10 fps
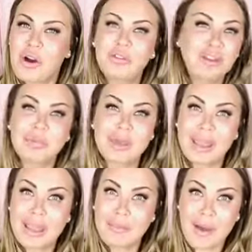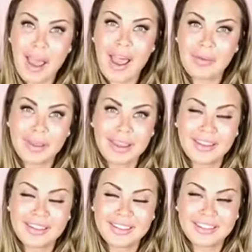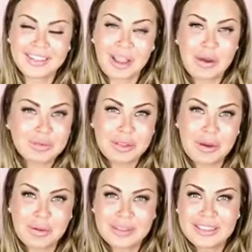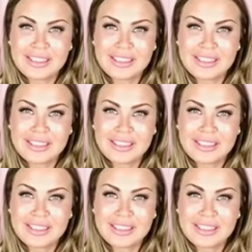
Hopefully you're picking up a hobby. I hope so.